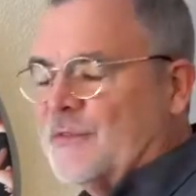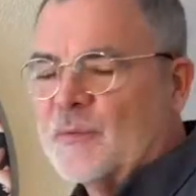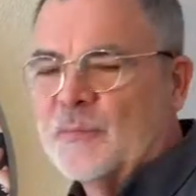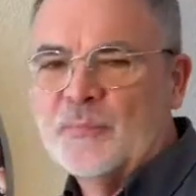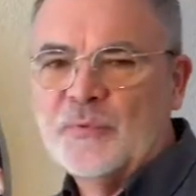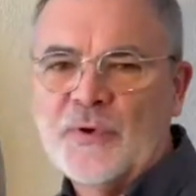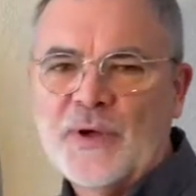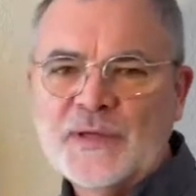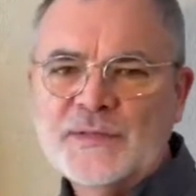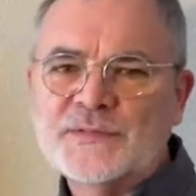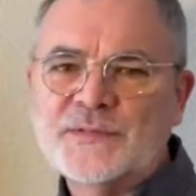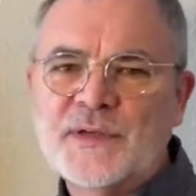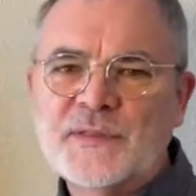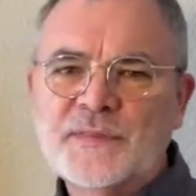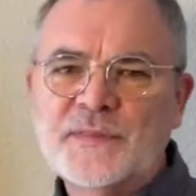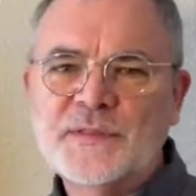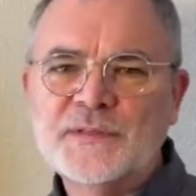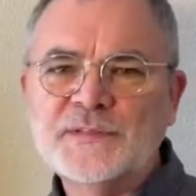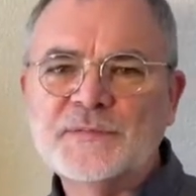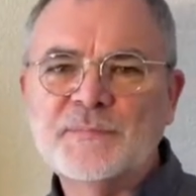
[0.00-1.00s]
the price
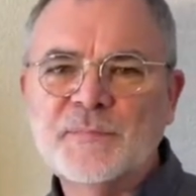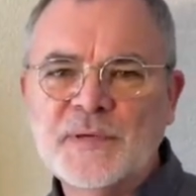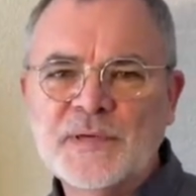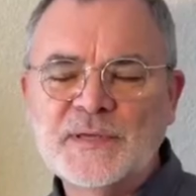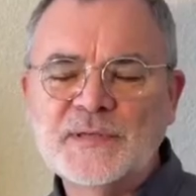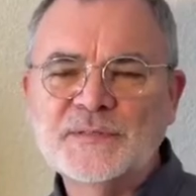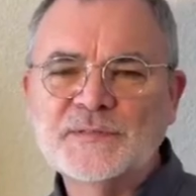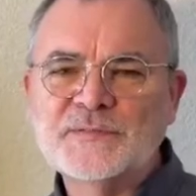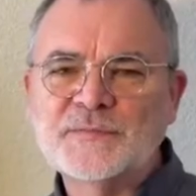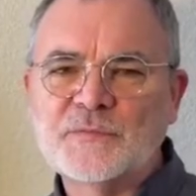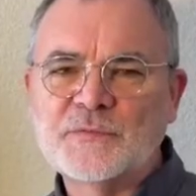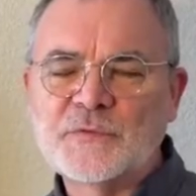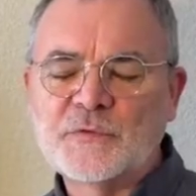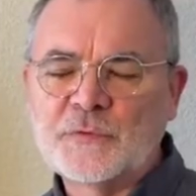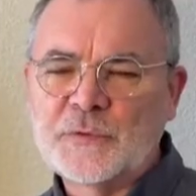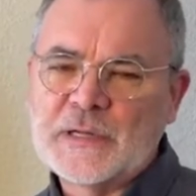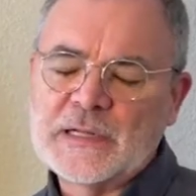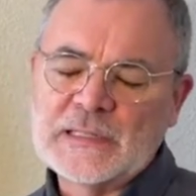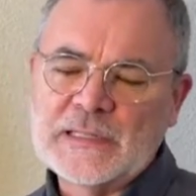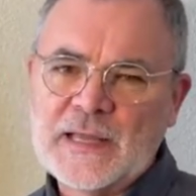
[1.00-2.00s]
on this piece, the
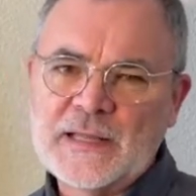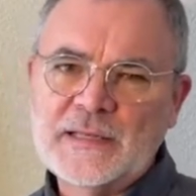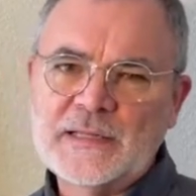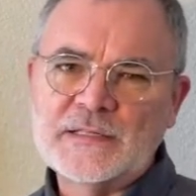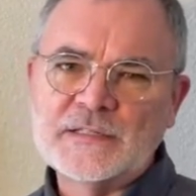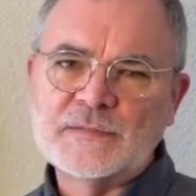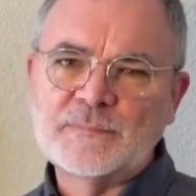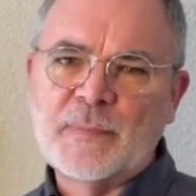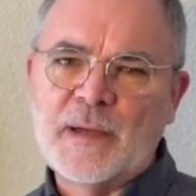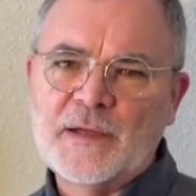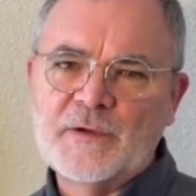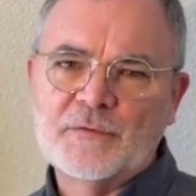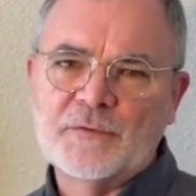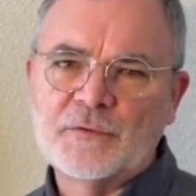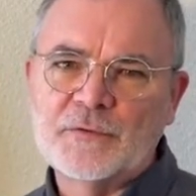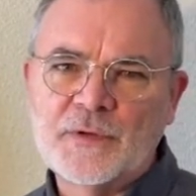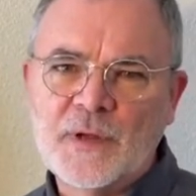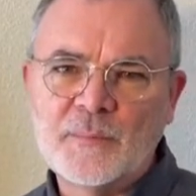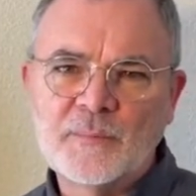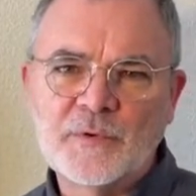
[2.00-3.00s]
Reclining
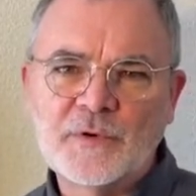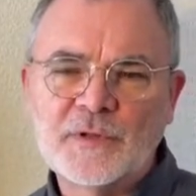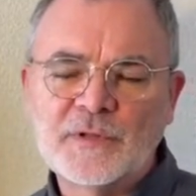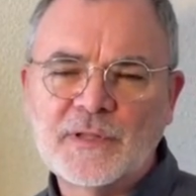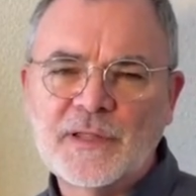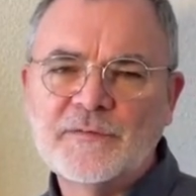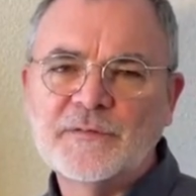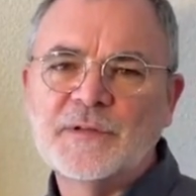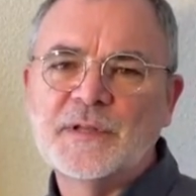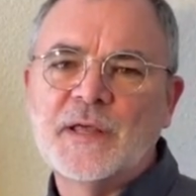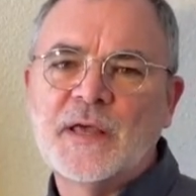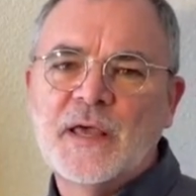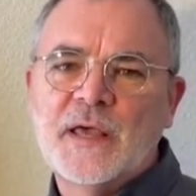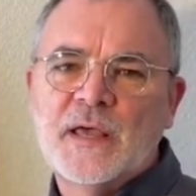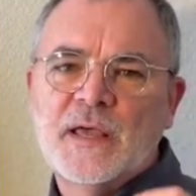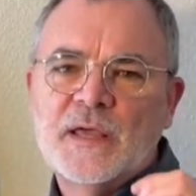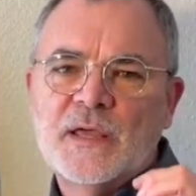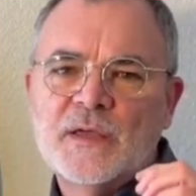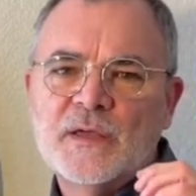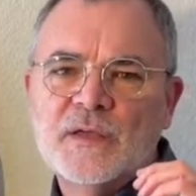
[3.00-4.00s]
Spiral number
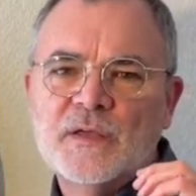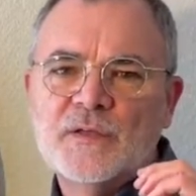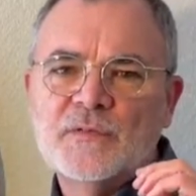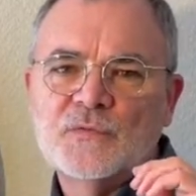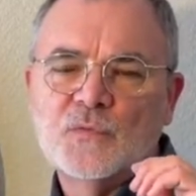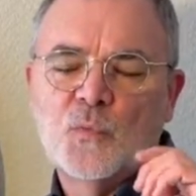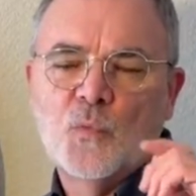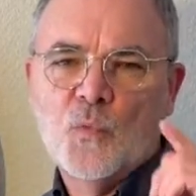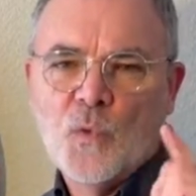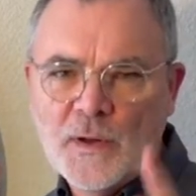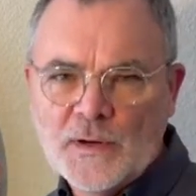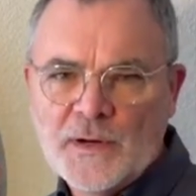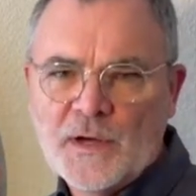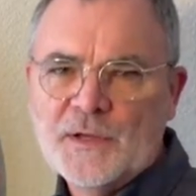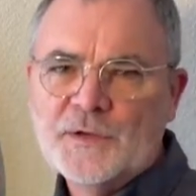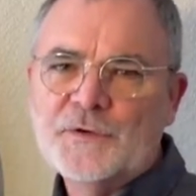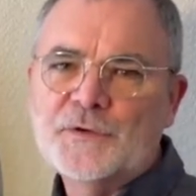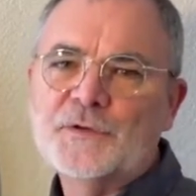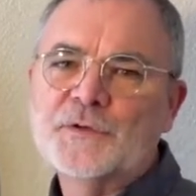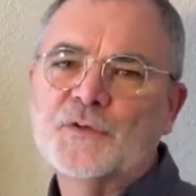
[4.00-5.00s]
11, is
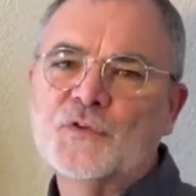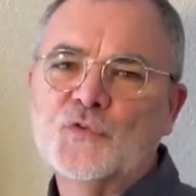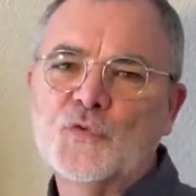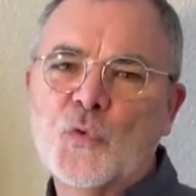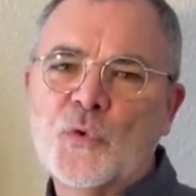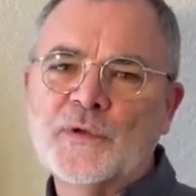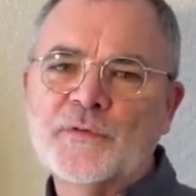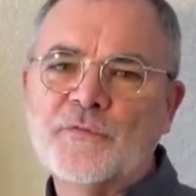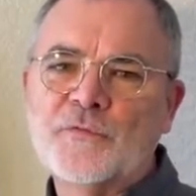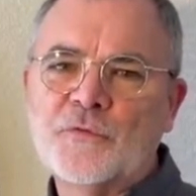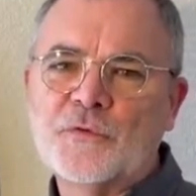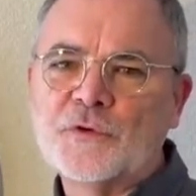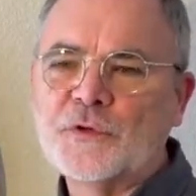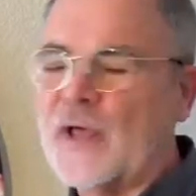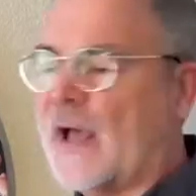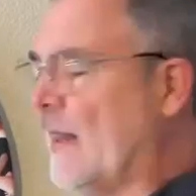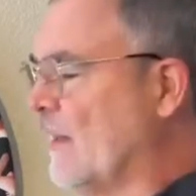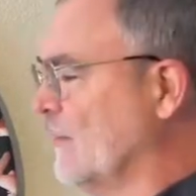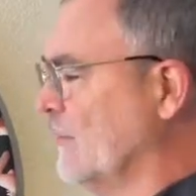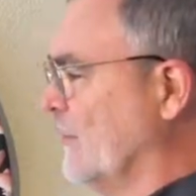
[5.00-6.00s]

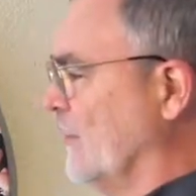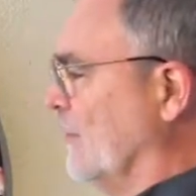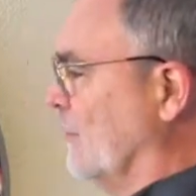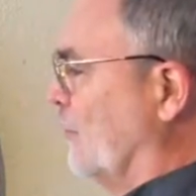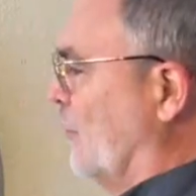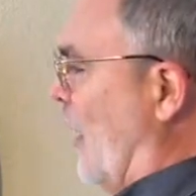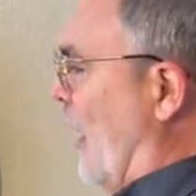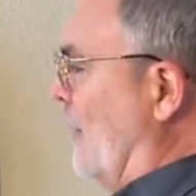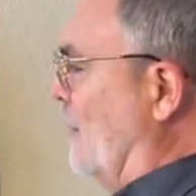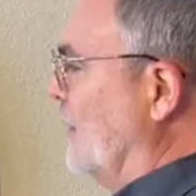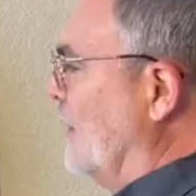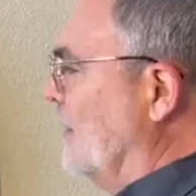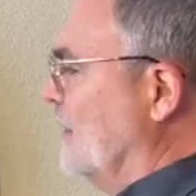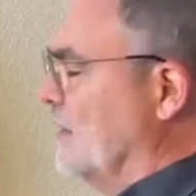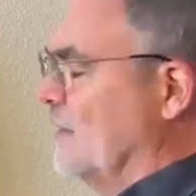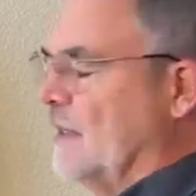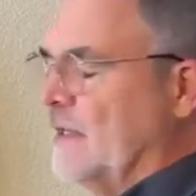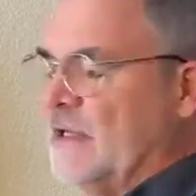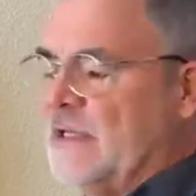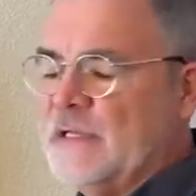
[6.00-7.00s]
$124. It's probably
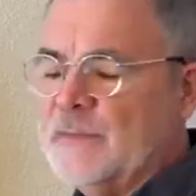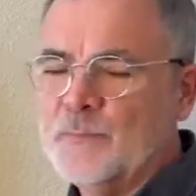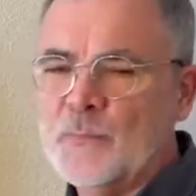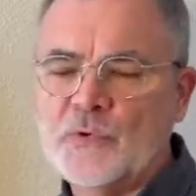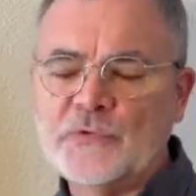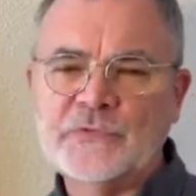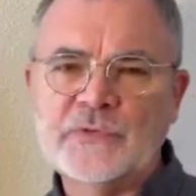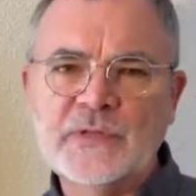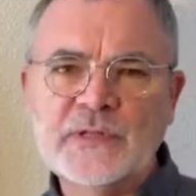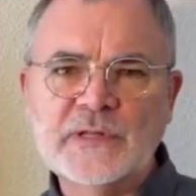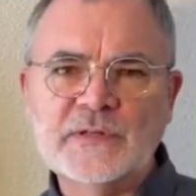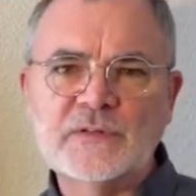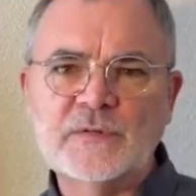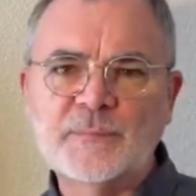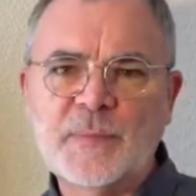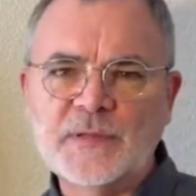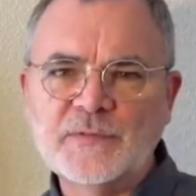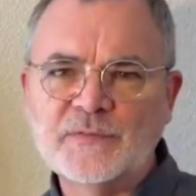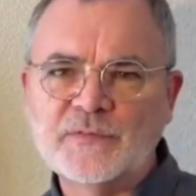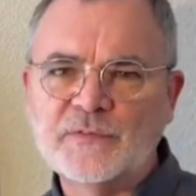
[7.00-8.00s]
the most
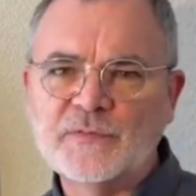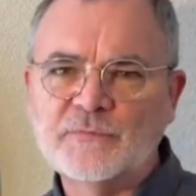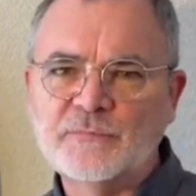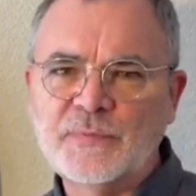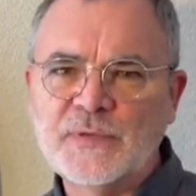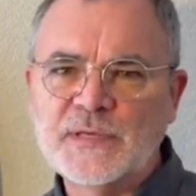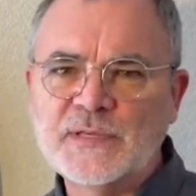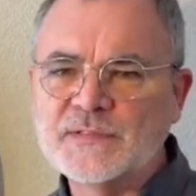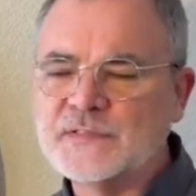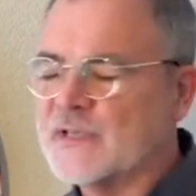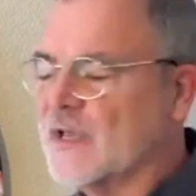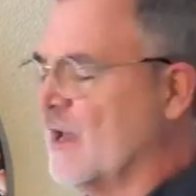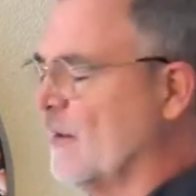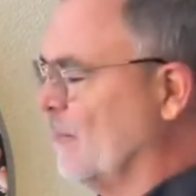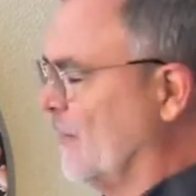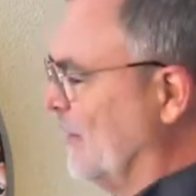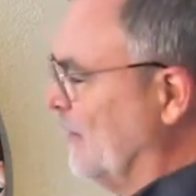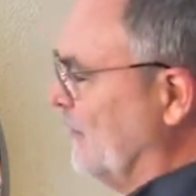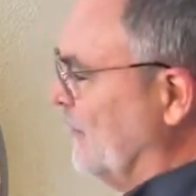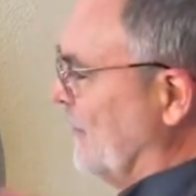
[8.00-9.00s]
inexpensive piece,
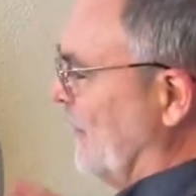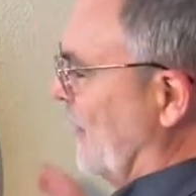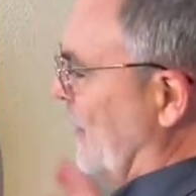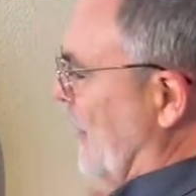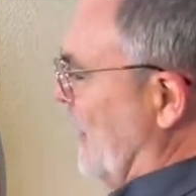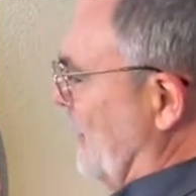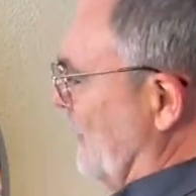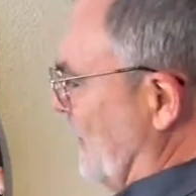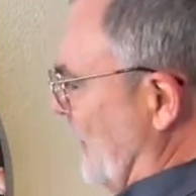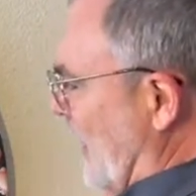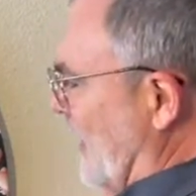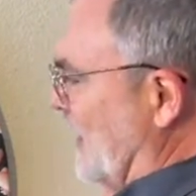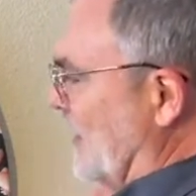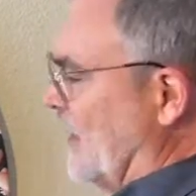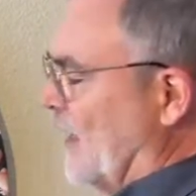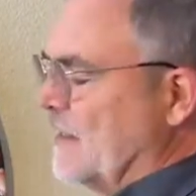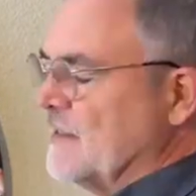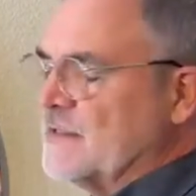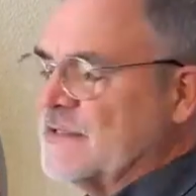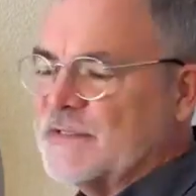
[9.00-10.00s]
but it's got a
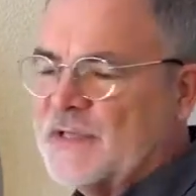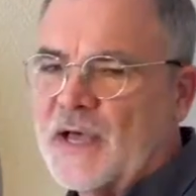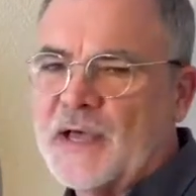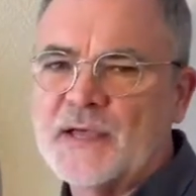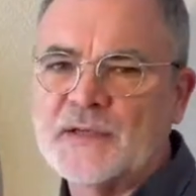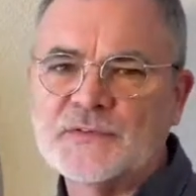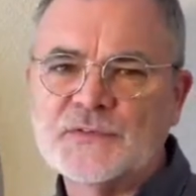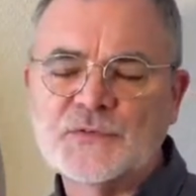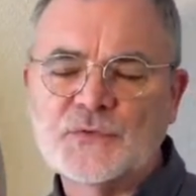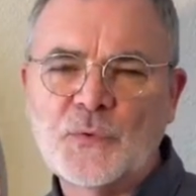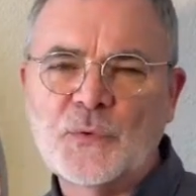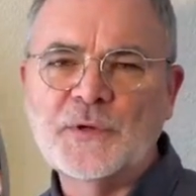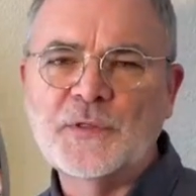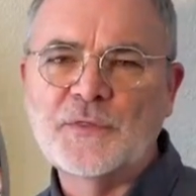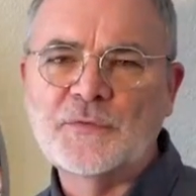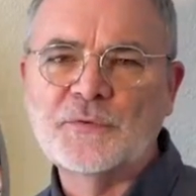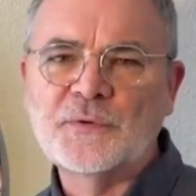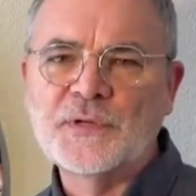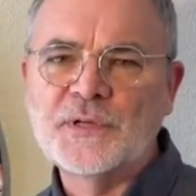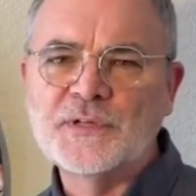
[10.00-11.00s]
nice size,
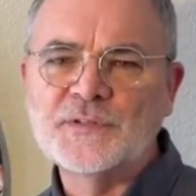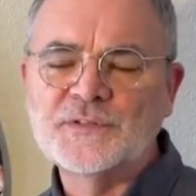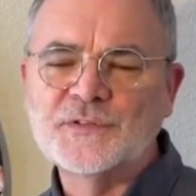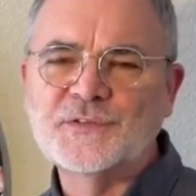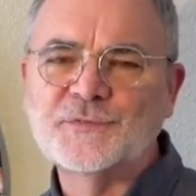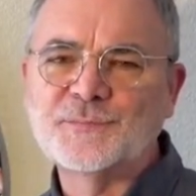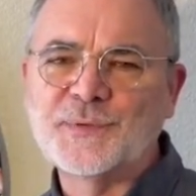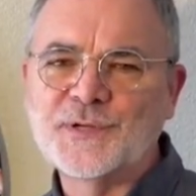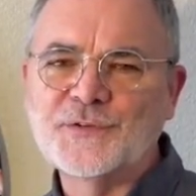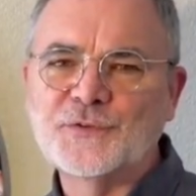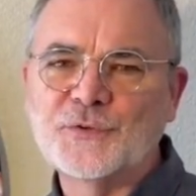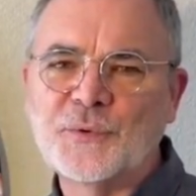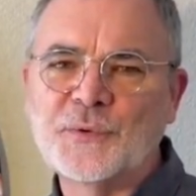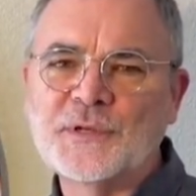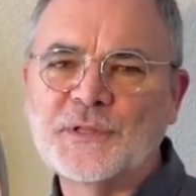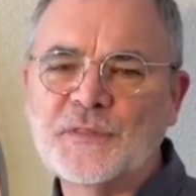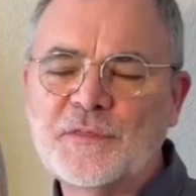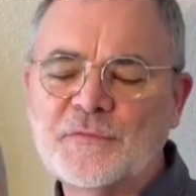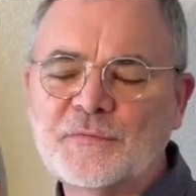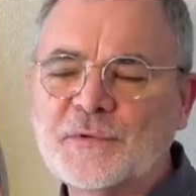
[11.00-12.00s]
23 inches by
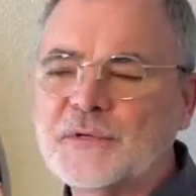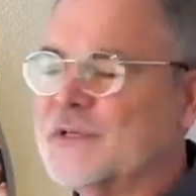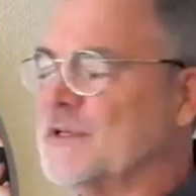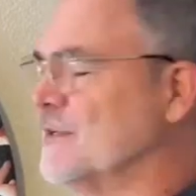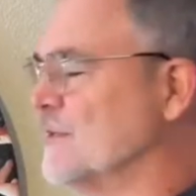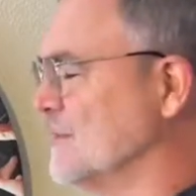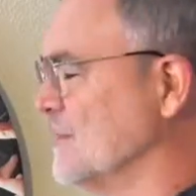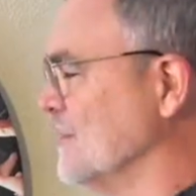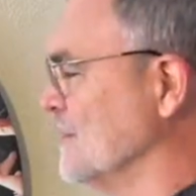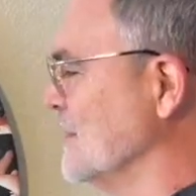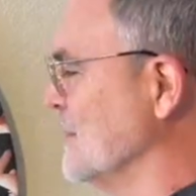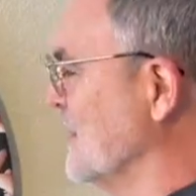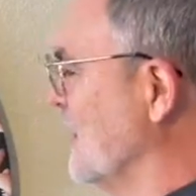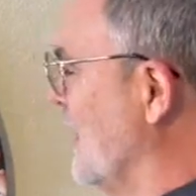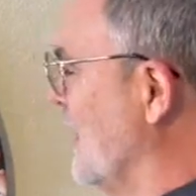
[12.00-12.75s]
23 inches,